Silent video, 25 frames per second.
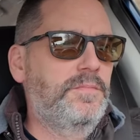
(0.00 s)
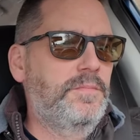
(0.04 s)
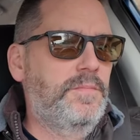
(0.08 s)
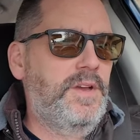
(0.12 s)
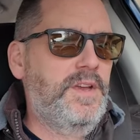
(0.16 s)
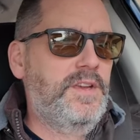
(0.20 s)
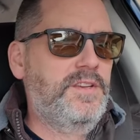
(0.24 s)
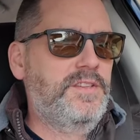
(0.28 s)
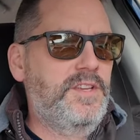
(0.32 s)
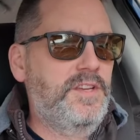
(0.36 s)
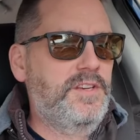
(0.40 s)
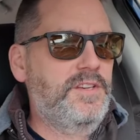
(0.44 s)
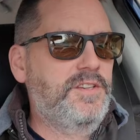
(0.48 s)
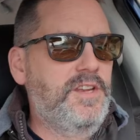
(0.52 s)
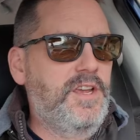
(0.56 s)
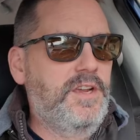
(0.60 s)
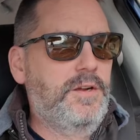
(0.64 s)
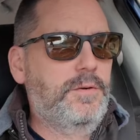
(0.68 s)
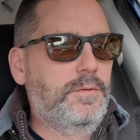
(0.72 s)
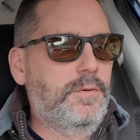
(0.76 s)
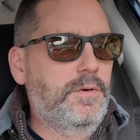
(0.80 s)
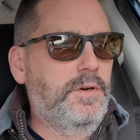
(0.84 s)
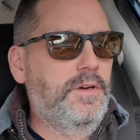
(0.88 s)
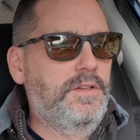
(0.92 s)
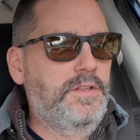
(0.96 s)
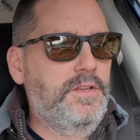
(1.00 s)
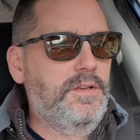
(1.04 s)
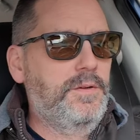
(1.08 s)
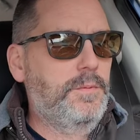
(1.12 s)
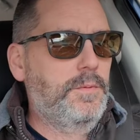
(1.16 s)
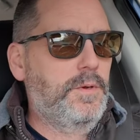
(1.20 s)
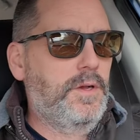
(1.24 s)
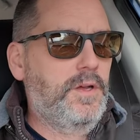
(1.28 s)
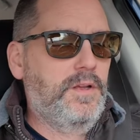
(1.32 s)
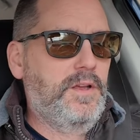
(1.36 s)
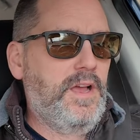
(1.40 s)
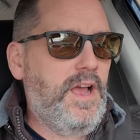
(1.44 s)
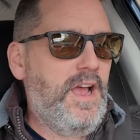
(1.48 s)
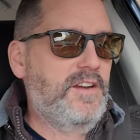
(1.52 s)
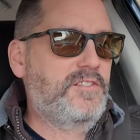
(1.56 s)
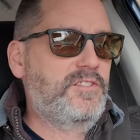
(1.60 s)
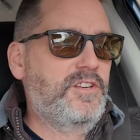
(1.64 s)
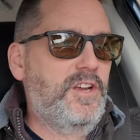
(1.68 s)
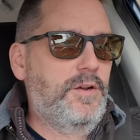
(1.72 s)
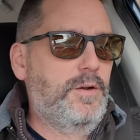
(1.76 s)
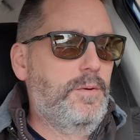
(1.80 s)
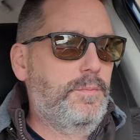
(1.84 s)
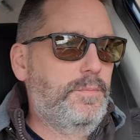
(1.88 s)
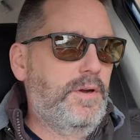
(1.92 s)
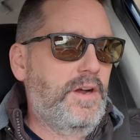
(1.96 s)
Mike said to take really well.
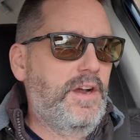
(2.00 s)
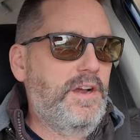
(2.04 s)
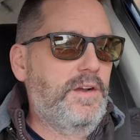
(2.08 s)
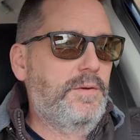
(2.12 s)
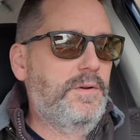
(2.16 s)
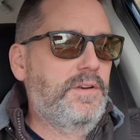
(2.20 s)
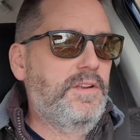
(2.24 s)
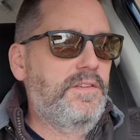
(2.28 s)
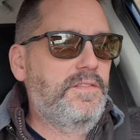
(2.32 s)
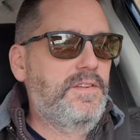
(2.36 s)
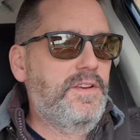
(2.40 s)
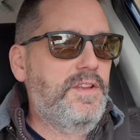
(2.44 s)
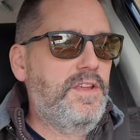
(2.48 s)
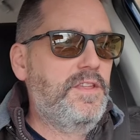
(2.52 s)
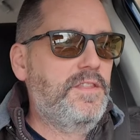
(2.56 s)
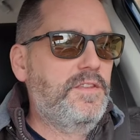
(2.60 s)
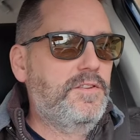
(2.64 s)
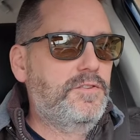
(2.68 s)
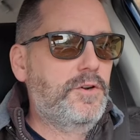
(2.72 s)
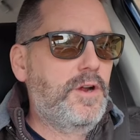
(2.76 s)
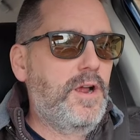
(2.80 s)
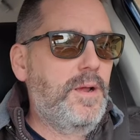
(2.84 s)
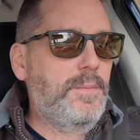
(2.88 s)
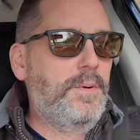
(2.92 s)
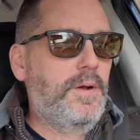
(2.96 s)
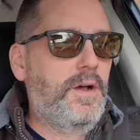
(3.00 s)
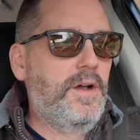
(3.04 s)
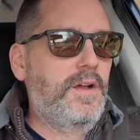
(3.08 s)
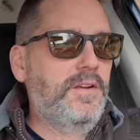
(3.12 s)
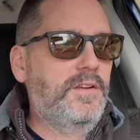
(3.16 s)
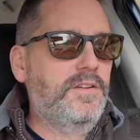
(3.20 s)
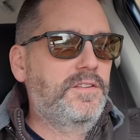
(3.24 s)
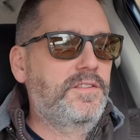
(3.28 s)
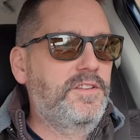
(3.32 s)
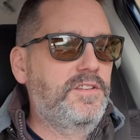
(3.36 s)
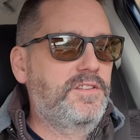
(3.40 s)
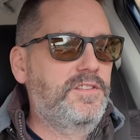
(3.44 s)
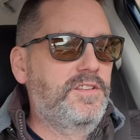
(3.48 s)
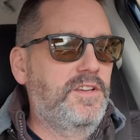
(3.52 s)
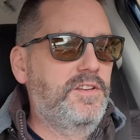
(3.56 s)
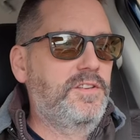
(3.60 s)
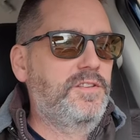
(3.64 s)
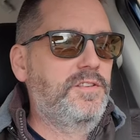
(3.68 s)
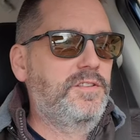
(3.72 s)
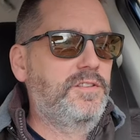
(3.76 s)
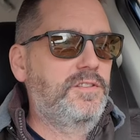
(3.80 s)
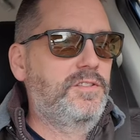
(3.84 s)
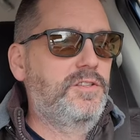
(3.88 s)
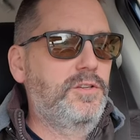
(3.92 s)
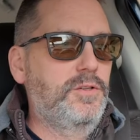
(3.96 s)
Actually, I don't probably don't even need the tripod because he said
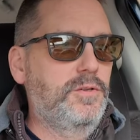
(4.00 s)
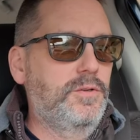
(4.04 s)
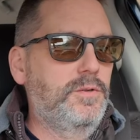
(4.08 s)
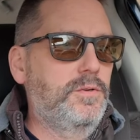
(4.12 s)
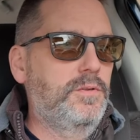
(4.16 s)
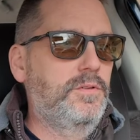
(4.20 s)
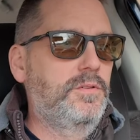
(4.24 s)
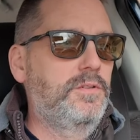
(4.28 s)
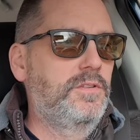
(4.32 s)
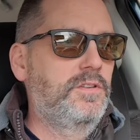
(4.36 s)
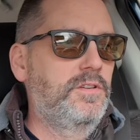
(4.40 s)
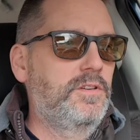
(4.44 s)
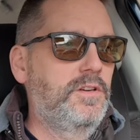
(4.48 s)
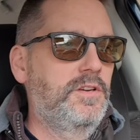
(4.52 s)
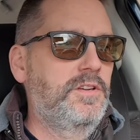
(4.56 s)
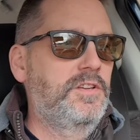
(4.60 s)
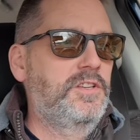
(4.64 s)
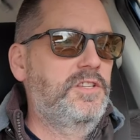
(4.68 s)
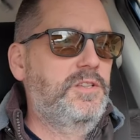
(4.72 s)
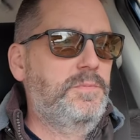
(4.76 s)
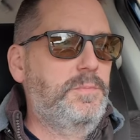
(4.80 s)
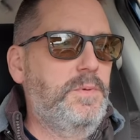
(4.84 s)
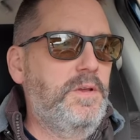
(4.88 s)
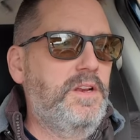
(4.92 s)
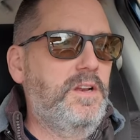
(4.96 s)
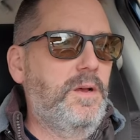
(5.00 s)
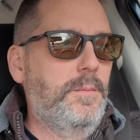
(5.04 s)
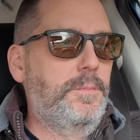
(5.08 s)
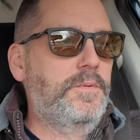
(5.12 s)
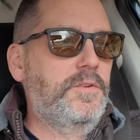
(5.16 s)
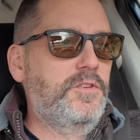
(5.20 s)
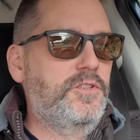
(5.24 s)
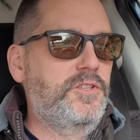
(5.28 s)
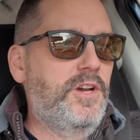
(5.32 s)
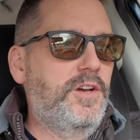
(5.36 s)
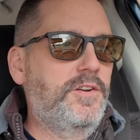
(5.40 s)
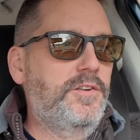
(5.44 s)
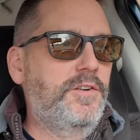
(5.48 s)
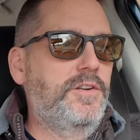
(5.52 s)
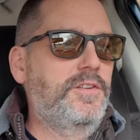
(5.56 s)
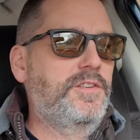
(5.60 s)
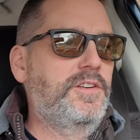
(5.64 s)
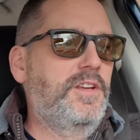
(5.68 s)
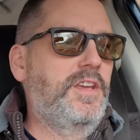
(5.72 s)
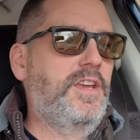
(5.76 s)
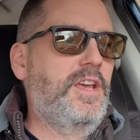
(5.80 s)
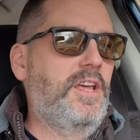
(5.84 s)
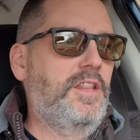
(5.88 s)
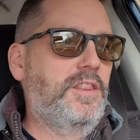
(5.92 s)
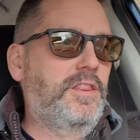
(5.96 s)
to speed up the shutter
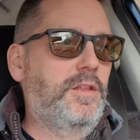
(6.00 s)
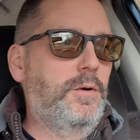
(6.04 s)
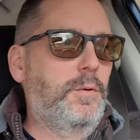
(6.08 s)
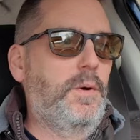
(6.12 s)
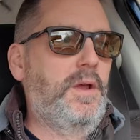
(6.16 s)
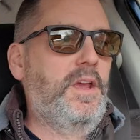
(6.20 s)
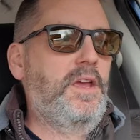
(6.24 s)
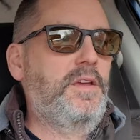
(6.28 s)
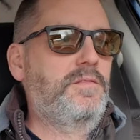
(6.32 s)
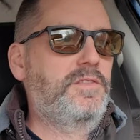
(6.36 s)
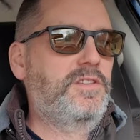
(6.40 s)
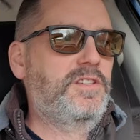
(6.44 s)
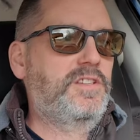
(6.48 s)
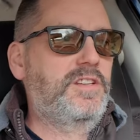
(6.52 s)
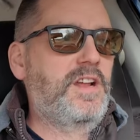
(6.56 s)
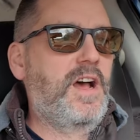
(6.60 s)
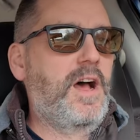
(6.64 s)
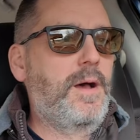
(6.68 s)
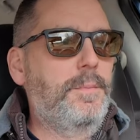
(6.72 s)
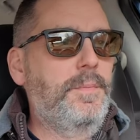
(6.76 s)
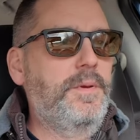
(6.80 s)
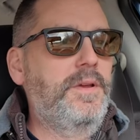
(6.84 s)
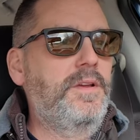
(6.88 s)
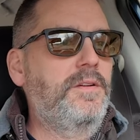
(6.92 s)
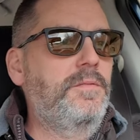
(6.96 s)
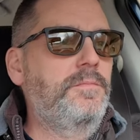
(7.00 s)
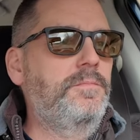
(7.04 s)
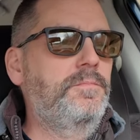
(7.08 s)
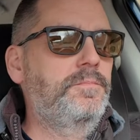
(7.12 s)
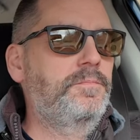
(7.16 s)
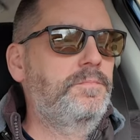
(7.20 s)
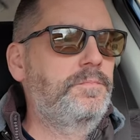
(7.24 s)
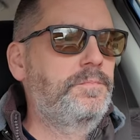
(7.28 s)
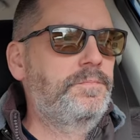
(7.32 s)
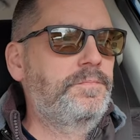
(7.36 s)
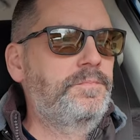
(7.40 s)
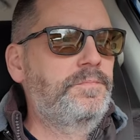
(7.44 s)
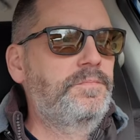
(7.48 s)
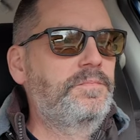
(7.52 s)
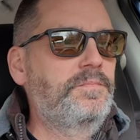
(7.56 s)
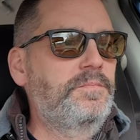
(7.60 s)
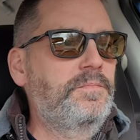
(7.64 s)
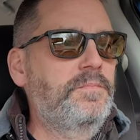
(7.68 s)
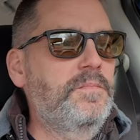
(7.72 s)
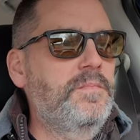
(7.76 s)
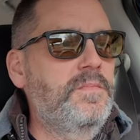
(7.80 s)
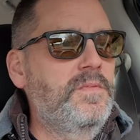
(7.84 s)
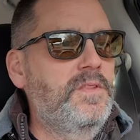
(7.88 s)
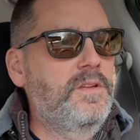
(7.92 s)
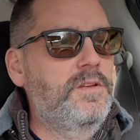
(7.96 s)
to get the waves stopping.
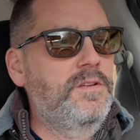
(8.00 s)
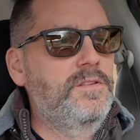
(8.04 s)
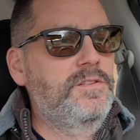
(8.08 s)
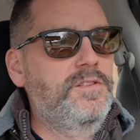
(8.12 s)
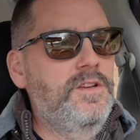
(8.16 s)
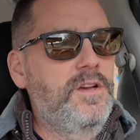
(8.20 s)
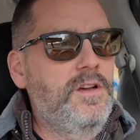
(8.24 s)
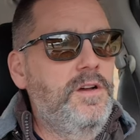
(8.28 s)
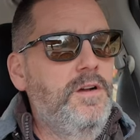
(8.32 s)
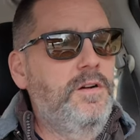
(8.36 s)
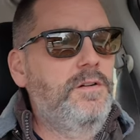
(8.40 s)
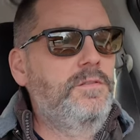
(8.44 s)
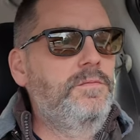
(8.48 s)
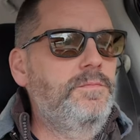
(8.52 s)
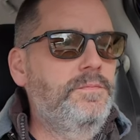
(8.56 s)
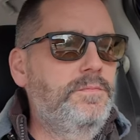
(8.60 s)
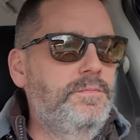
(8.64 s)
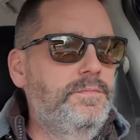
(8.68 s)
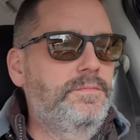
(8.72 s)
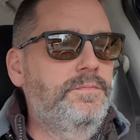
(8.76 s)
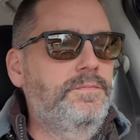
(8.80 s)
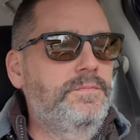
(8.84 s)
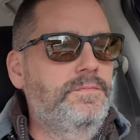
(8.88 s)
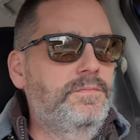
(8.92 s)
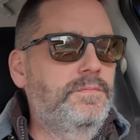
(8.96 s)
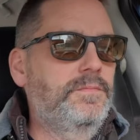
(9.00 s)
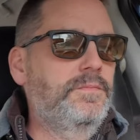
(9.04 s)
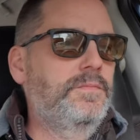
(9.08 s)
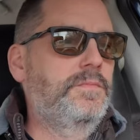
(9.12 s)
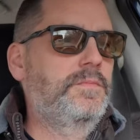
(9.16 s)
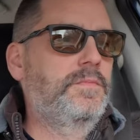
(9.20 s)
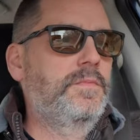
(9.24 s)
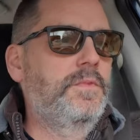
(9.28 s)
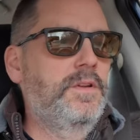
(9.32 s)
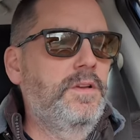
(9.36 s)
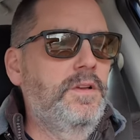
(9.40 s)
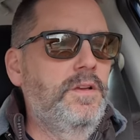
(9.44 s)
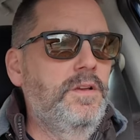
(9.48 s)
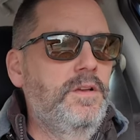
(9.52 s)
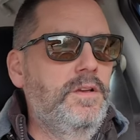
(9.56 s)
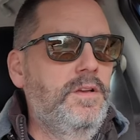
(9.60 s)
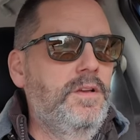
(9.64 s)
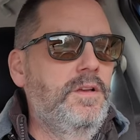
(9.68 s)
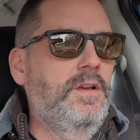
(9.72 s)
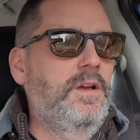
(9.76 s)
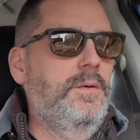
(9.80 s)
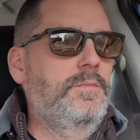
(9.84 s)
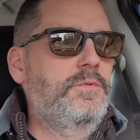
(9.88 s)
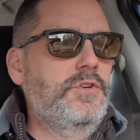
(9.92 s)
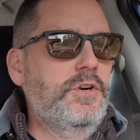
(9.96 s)
So
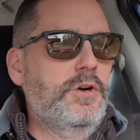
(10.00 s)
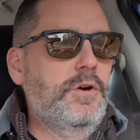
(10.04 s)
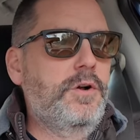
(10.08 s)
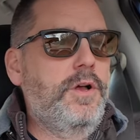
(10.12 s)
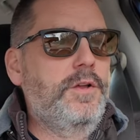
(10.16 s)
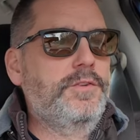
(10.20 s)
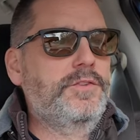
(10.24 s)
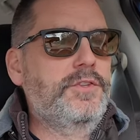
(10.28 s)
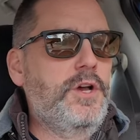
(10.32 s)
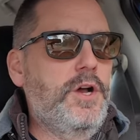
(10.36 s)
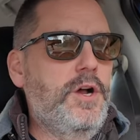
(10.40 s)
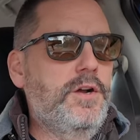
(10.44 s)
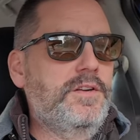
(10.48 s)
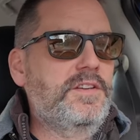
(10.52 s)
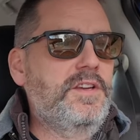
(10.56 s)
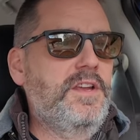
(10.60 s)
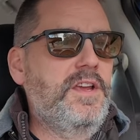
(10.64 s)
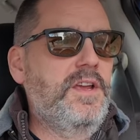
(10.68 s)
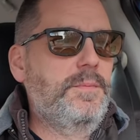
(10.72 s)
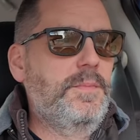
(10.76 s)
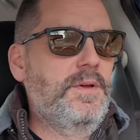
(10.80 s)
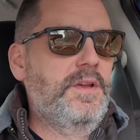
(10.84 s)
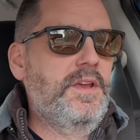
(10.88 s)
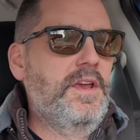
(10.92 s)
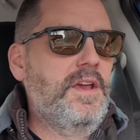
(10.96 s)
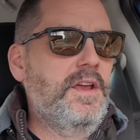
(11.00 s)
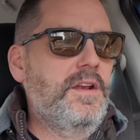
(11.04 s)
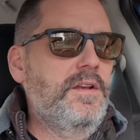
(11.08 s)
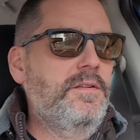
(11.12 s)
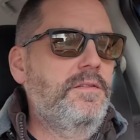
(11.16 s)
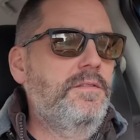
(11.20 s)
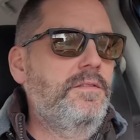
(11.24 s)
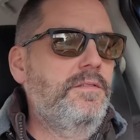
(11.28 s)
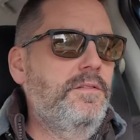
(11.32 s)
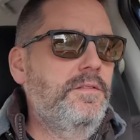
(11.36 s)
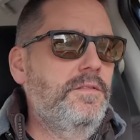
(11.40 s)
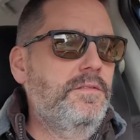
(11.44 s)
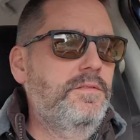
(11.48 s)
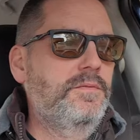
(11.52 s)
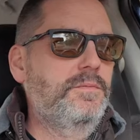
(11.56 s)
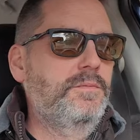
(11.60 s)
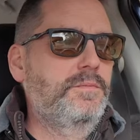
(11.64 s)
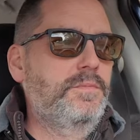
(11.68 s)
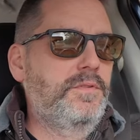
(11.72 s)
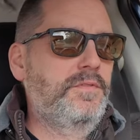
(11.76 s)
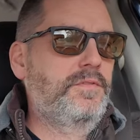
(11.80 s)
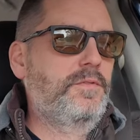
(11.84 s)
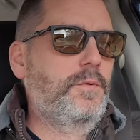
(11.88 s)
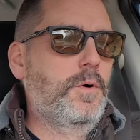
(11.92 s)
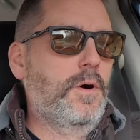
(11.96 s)
I'm sure I'll talk to him again
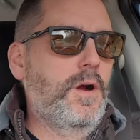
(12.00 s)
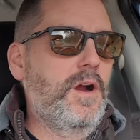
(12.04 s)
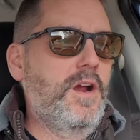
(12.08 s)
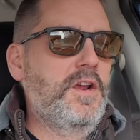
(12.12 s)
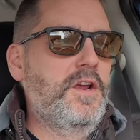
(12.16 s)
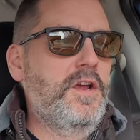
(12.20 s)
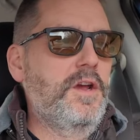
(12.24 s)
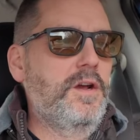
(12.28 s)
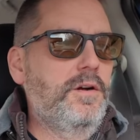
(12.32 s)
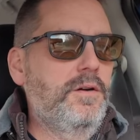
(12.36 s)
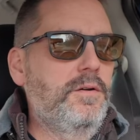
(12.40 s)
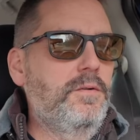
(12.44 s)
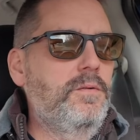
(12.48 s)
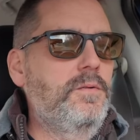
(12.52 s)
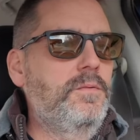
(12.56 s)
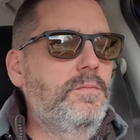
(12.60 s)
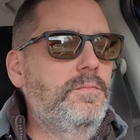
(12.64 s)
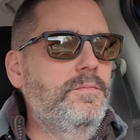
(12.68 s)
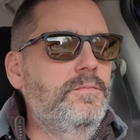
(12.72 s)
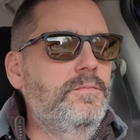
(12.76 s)
before I go